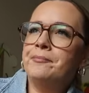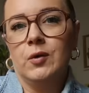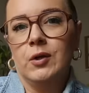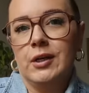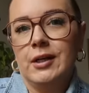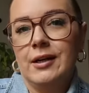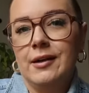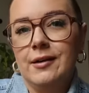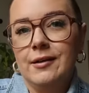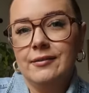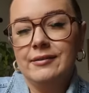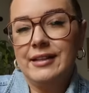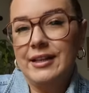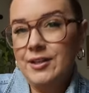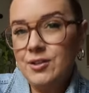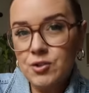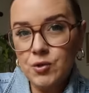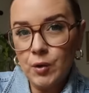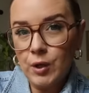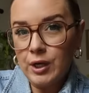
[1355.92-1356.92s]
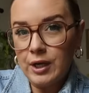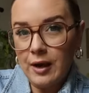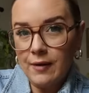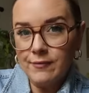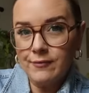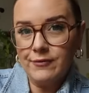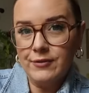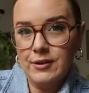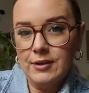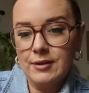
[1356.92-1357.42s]
we're gonna get into our
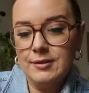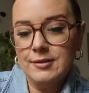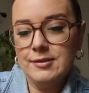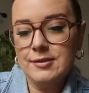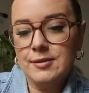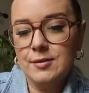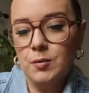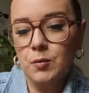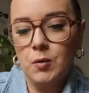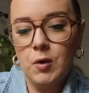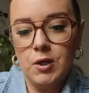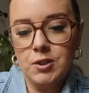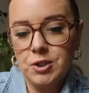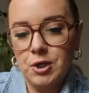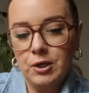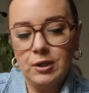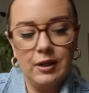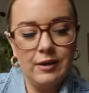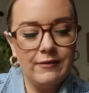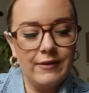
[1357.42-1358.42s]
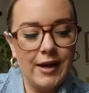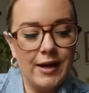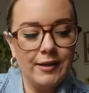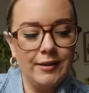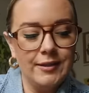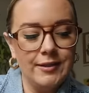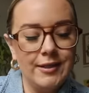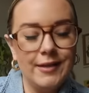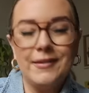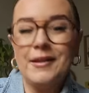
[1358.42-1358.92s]
comfies watch our Love
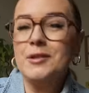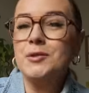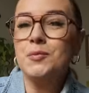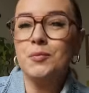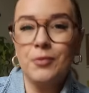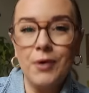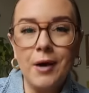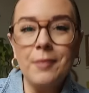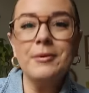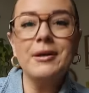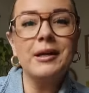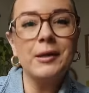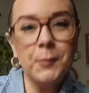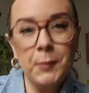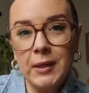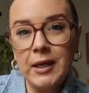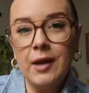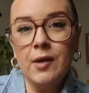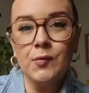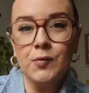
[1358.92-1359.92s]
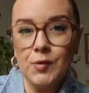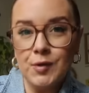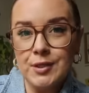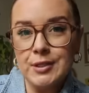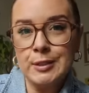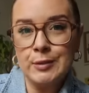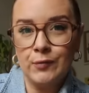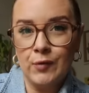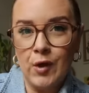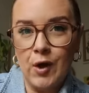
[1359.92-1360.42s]
Island and that's probably gonna be it for
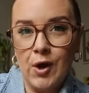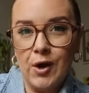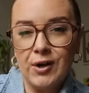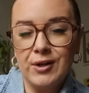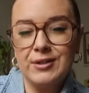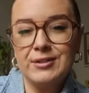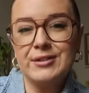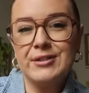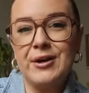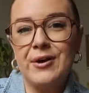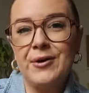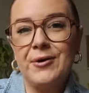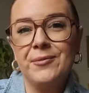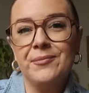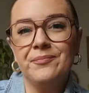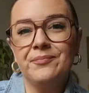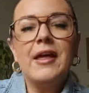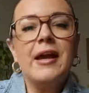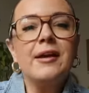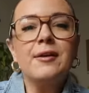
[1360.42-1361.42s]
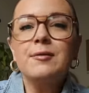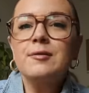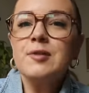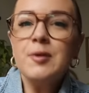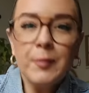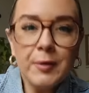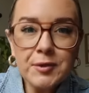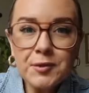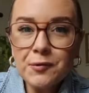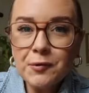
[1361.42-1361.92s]
this vlog so thank you
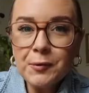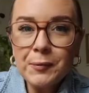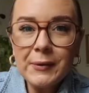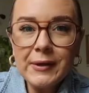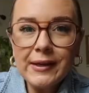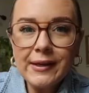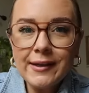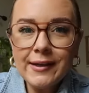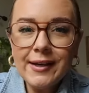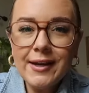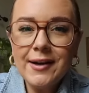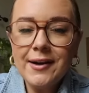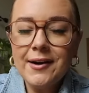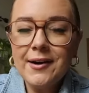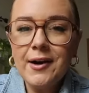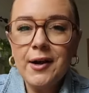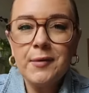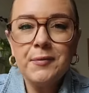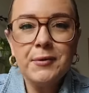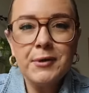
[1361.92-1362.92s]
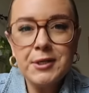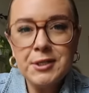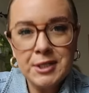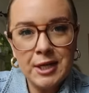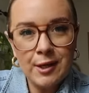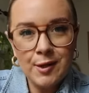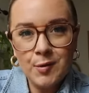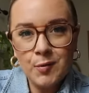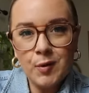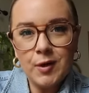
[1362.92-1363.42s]
so much for being here I
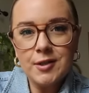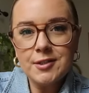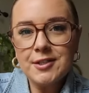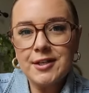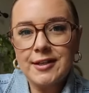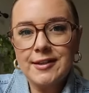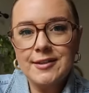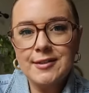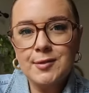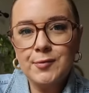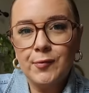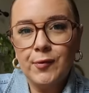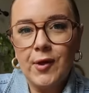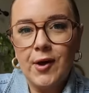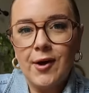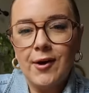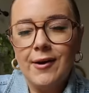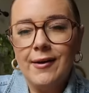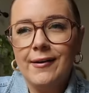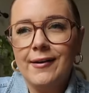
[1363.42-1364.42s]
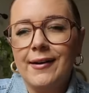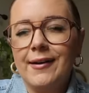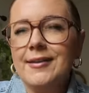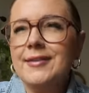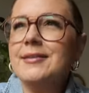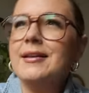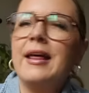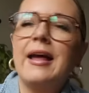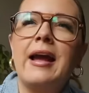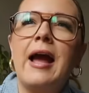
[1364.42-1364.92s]
appreciate you watching this
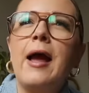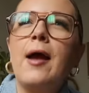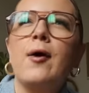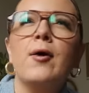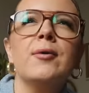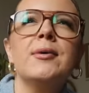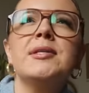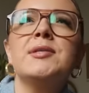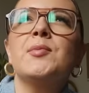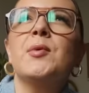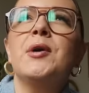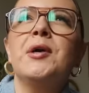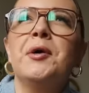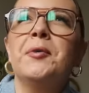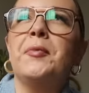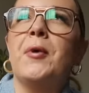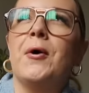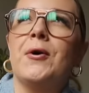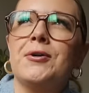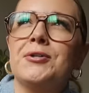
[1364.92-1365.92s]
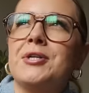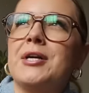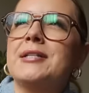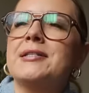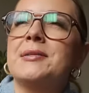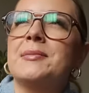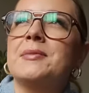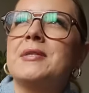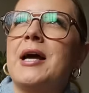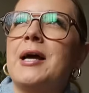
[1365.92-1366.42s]
vlog like I always want to
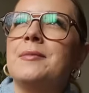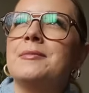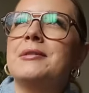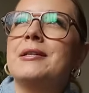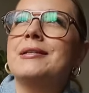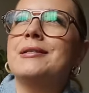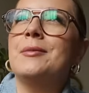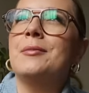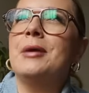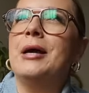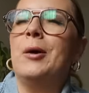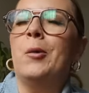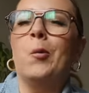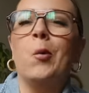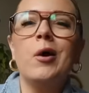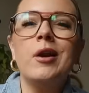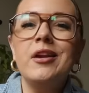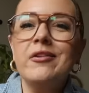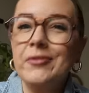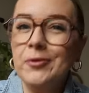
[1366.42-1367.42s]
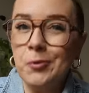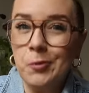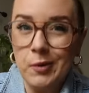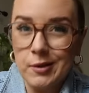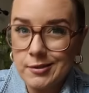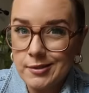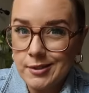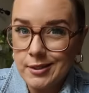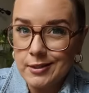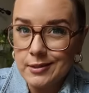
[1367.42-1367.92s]
apologize sometimes times because I'm like, what even
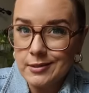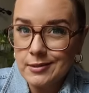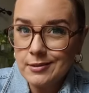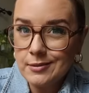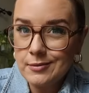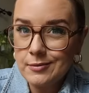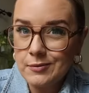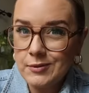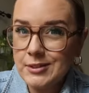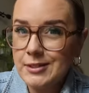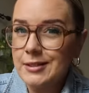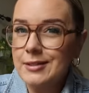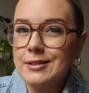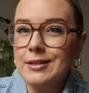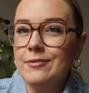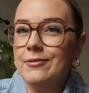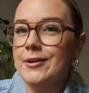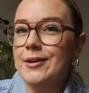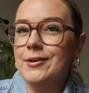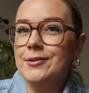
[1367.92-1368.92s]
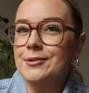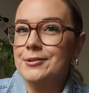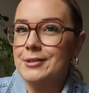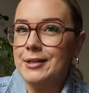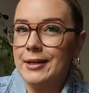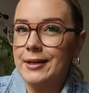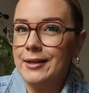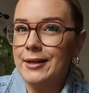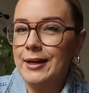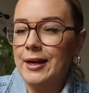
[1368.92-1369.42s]
was this? Was this even
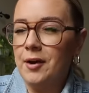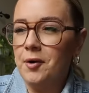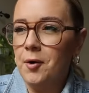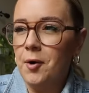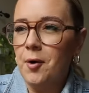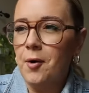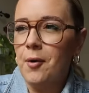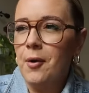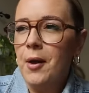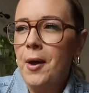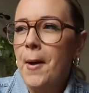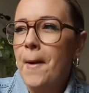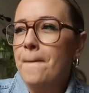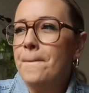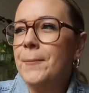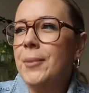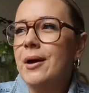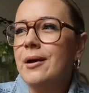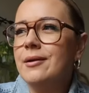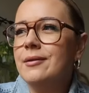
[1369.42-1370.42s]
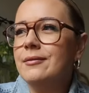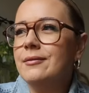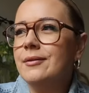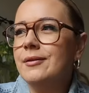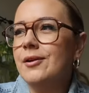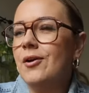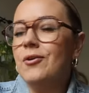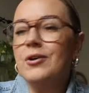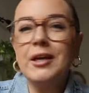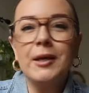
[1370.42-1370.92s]
entertaining at all? But
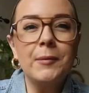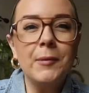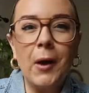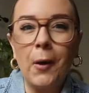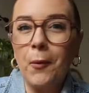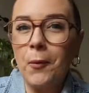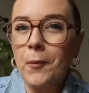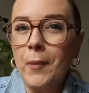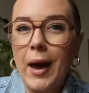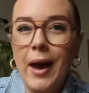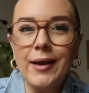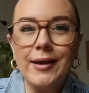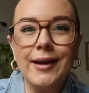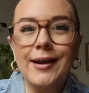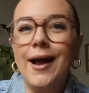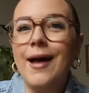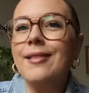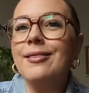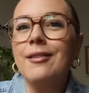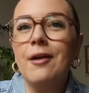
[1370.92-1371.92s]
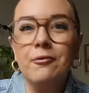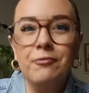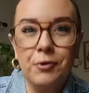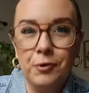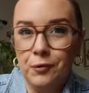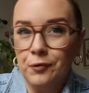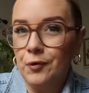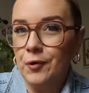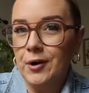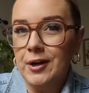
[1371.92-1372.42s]
y'all keep coming back and I love
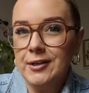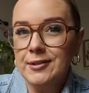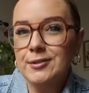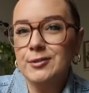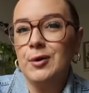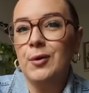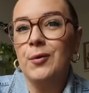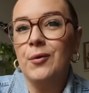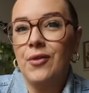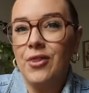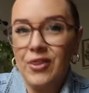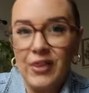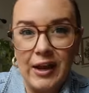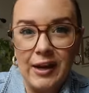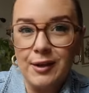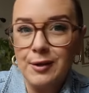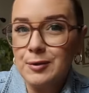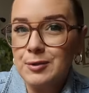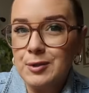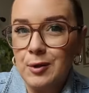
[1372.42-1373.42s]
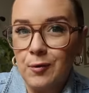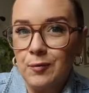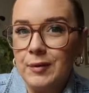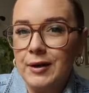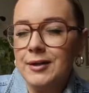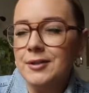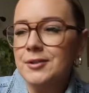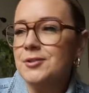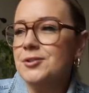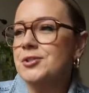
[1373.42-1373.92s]
you for it. So thank you so
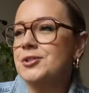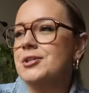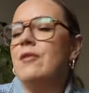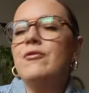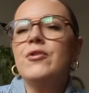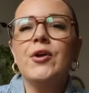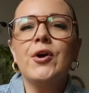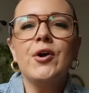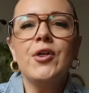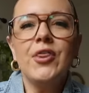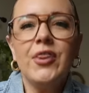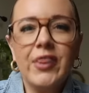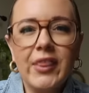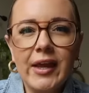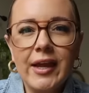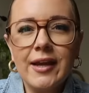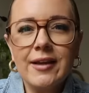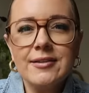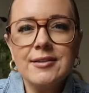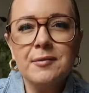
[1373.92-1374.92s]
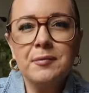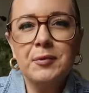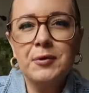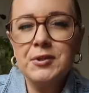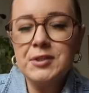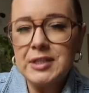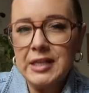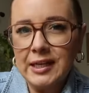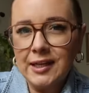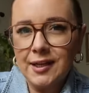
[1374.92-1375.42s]
much. If there are things in
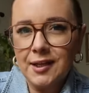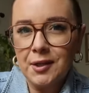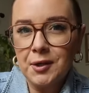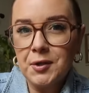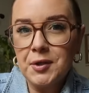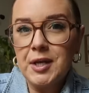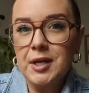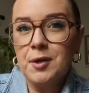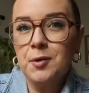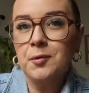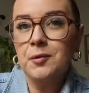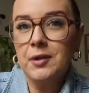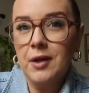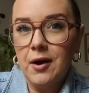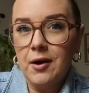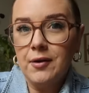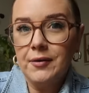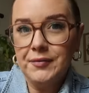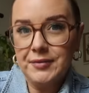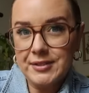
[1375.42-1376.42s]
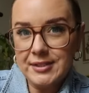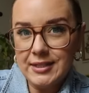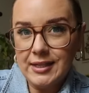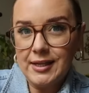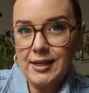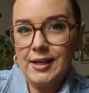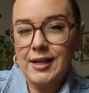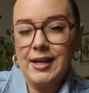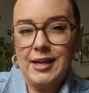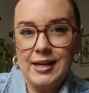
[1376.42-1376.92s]
particular that you love
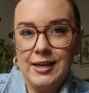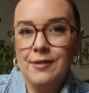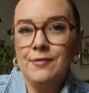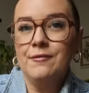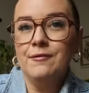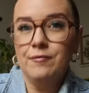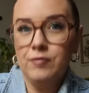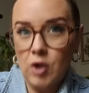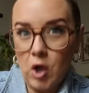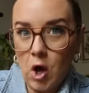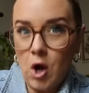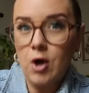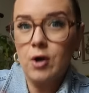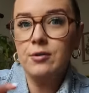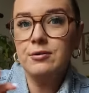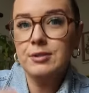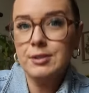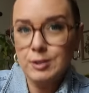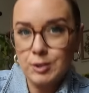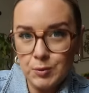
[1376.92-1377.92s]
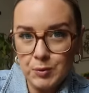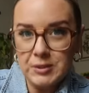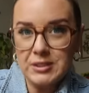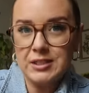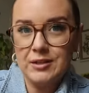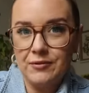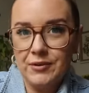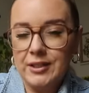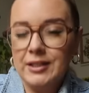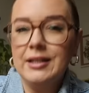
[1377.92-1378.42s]
seeing in vlogs
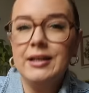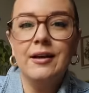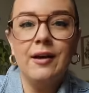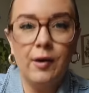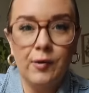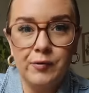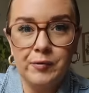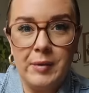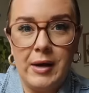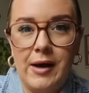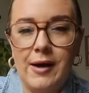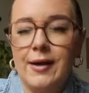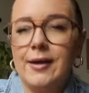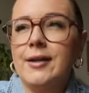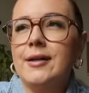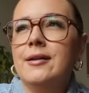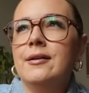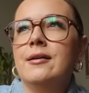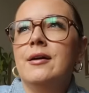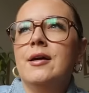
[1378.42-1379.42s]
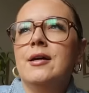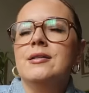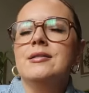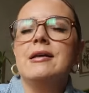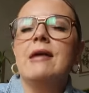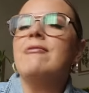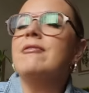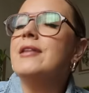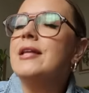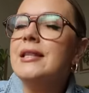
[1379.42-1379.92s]
specifically of mine,
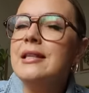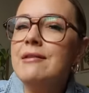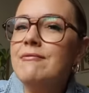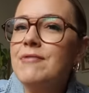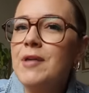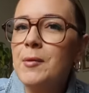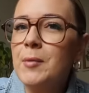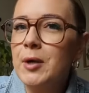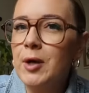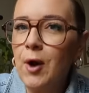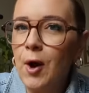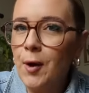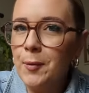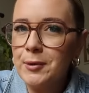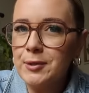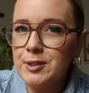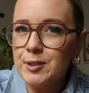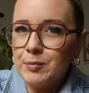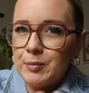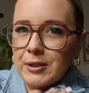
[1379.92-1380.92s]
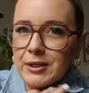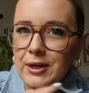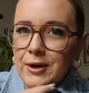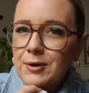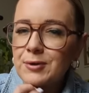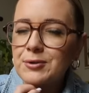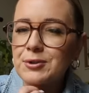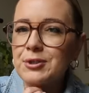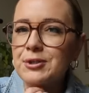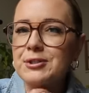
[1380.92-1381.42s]
definitely leave them in comments
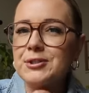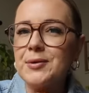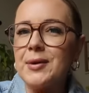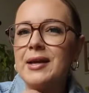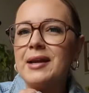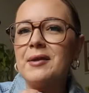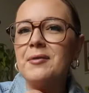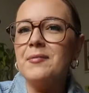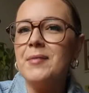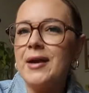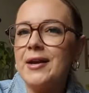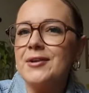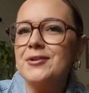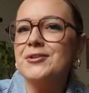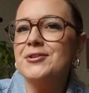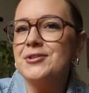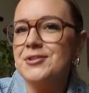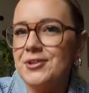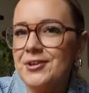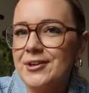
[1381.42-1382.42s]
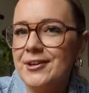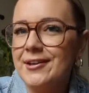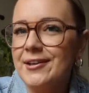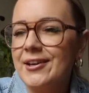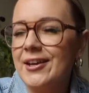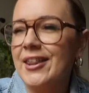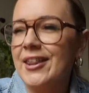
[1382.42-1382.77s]
below just so I can make sure